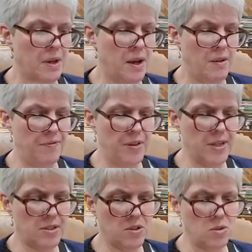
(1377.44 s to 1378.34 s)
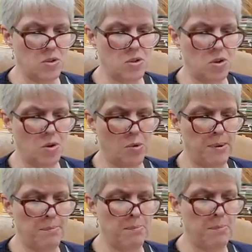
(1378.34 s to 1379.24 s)
of fleet soldiers who had
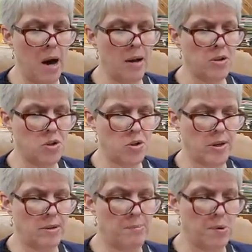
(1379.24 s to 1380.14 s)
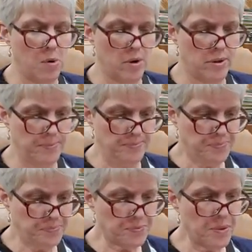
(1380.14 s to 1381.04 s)
been monitoring the port
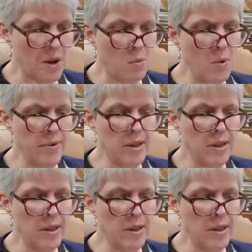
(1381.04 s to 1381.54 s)
when they